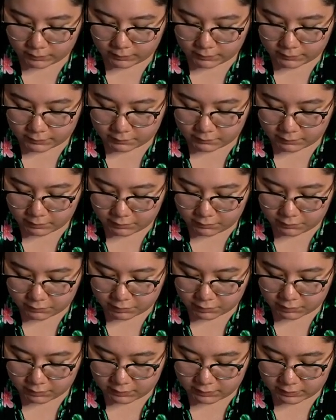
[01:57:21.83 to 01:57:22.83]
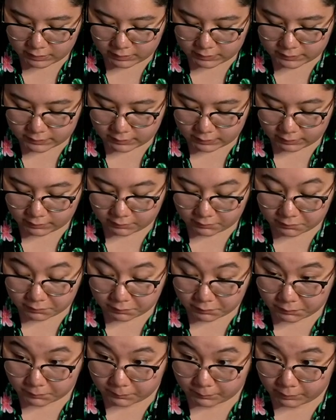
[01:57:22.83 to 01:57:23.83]
So it usually takes like
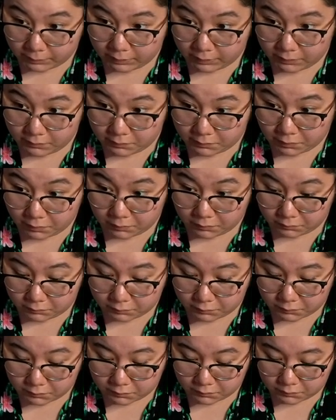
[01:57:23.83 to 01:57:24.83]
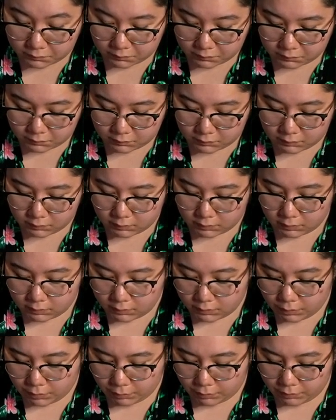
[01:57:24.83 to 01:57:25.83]
3 coats
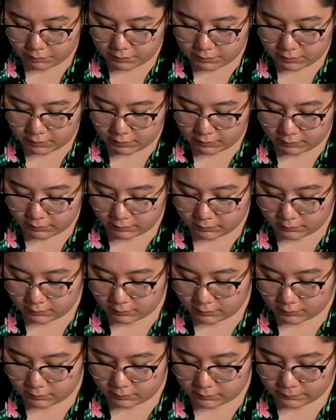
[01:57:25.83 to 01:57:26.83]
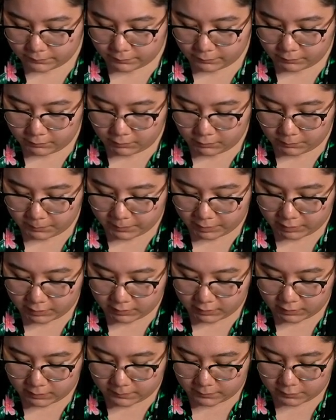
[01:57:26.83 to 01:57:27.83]
in order to get like a fully opaque
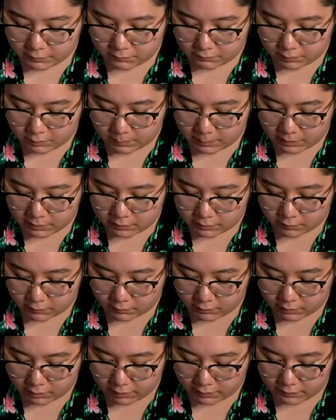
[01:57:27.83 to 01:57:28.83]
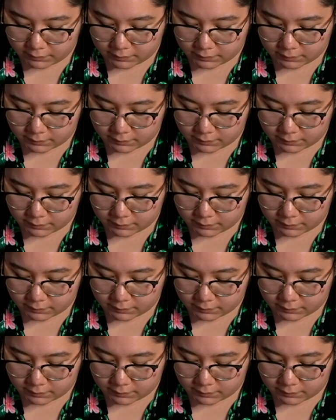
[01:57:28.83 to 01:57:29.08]
image when you paint on glass.